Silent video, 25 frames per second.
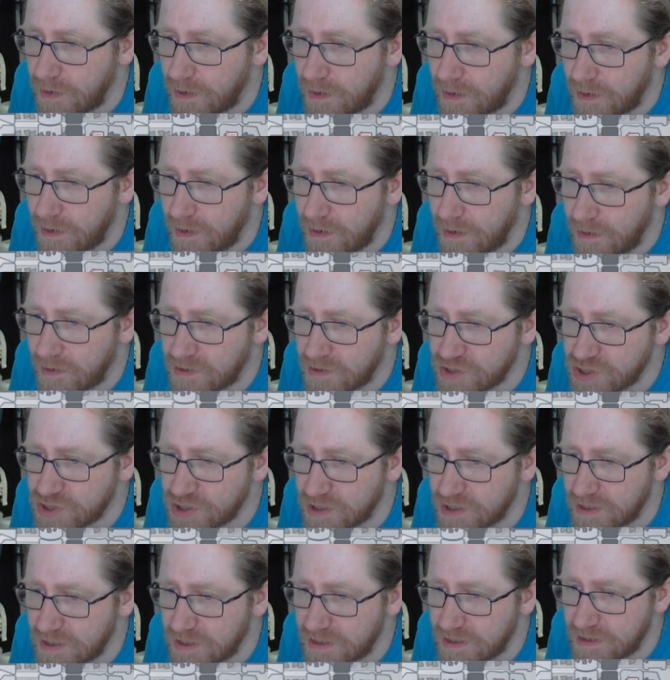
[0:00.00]

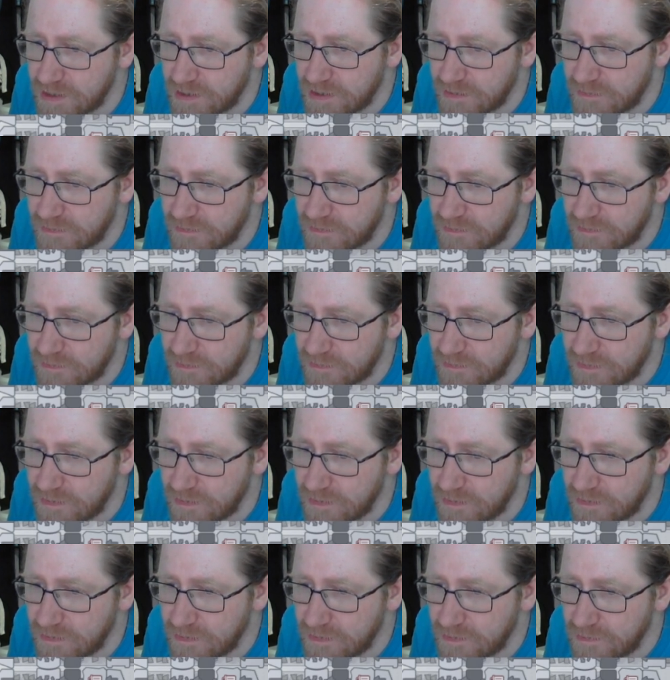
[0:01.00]
Actually, let's
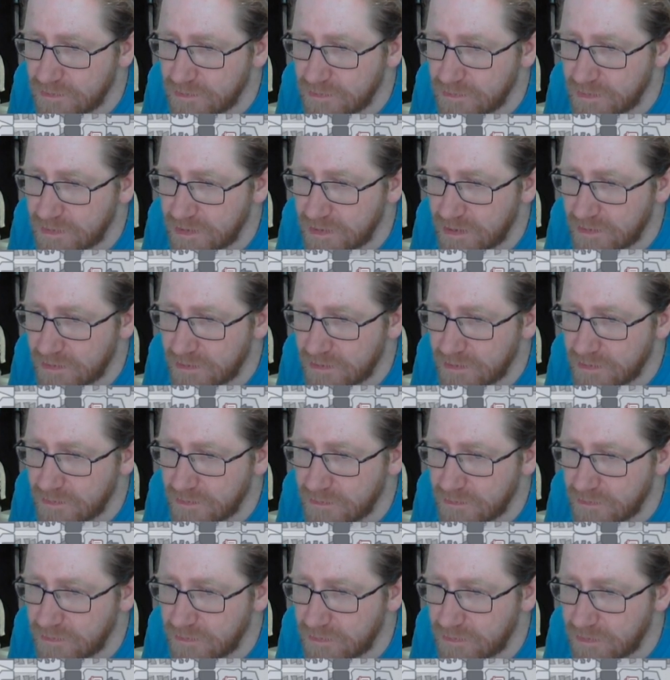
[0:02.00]
do it like
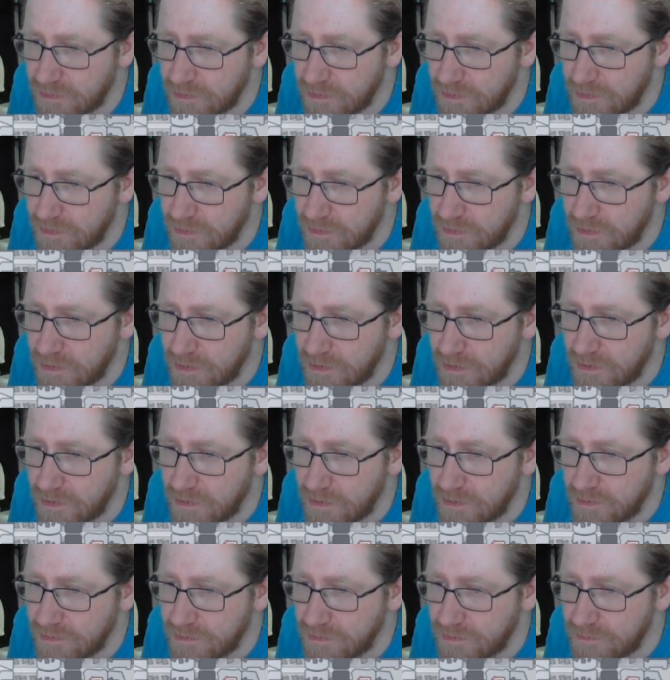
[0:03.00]
this.
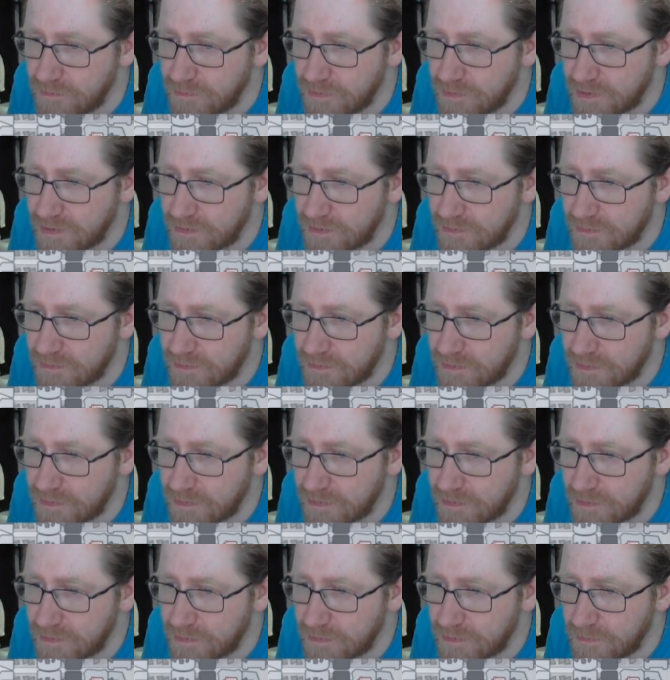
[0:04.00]
We're
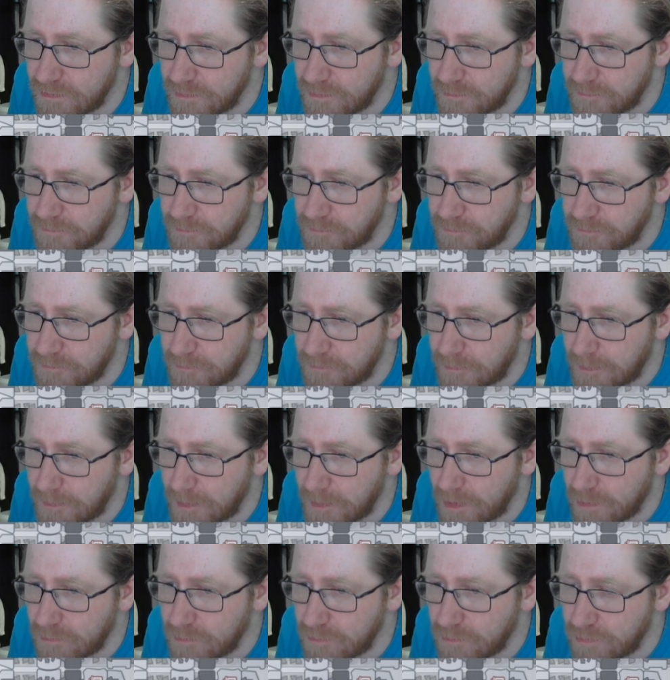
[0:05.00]
getting
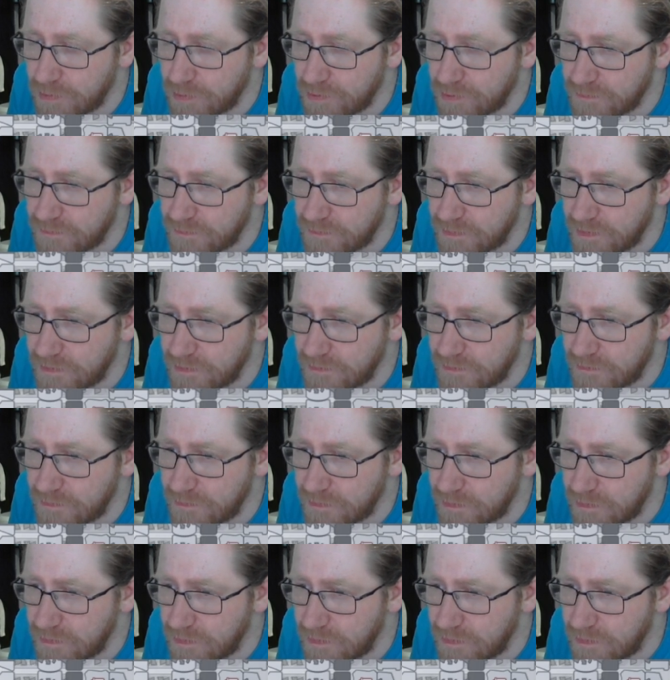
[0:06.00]
more of these.